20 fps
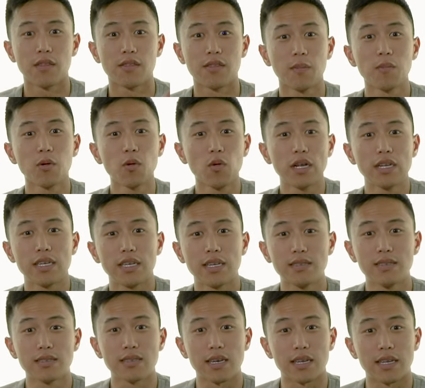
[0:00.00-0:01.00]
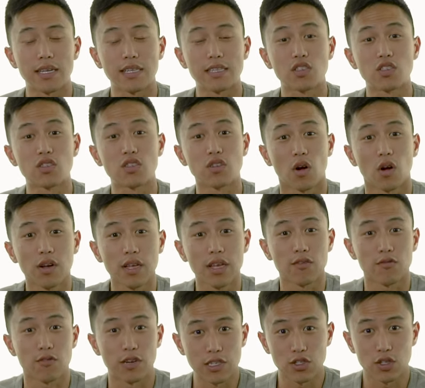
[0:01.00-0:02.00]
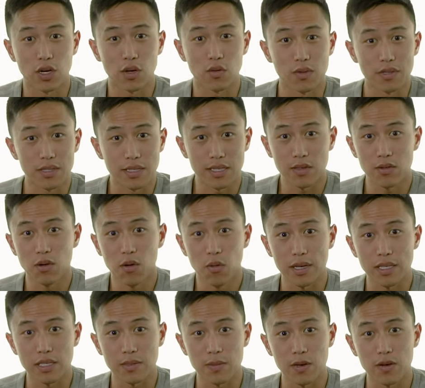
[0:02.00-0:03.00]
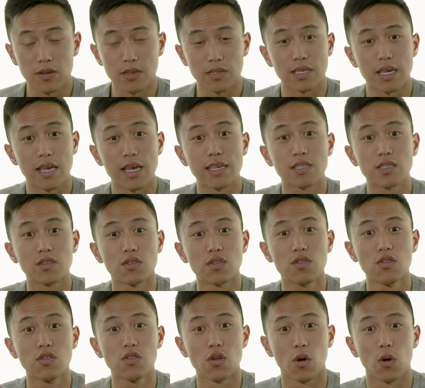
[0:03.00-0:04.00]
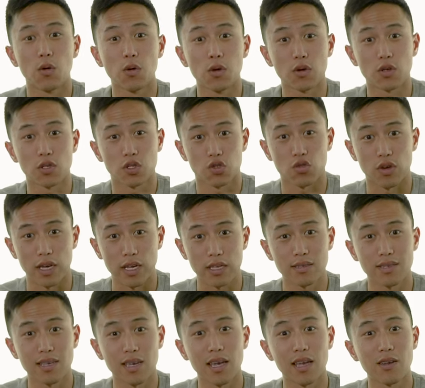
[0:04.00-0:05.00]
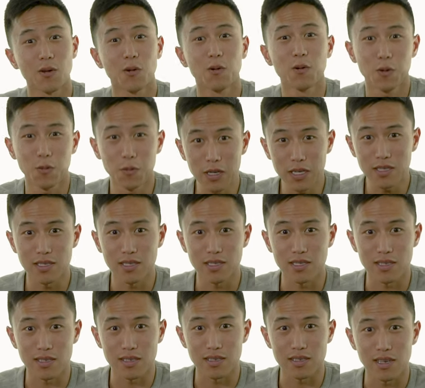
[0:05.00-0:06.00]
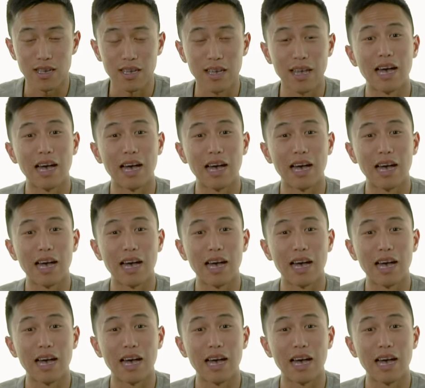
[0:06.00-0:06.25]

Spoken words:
Number one insight in starting a restaurant with zero experience is to know your strengths and know your weaknesses.